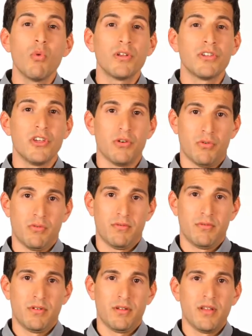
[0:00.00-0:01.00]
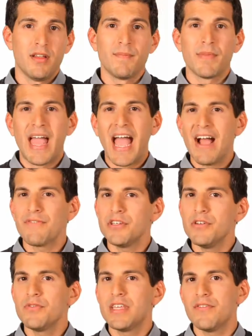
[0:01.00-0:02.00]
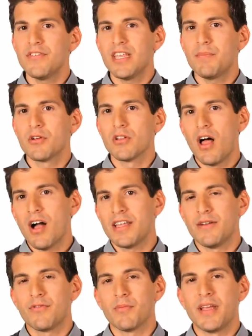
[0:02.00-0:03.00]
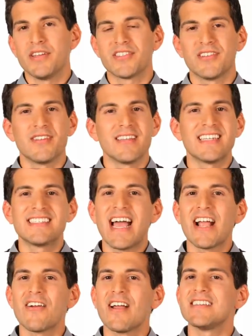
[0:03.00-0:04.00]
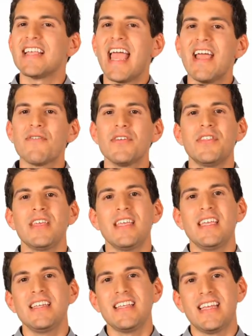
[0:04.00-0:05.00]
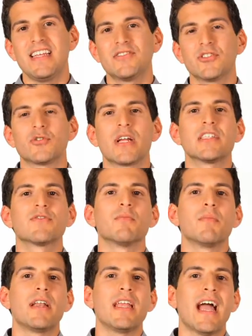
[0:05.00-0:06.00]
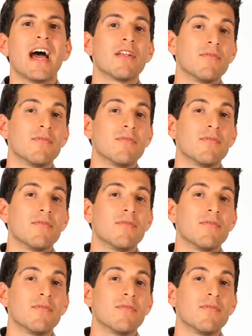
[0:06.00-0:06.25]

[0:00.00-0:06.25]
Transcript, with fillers: will you. After you've given them your login information, the attacker has everything he needs to transfer money out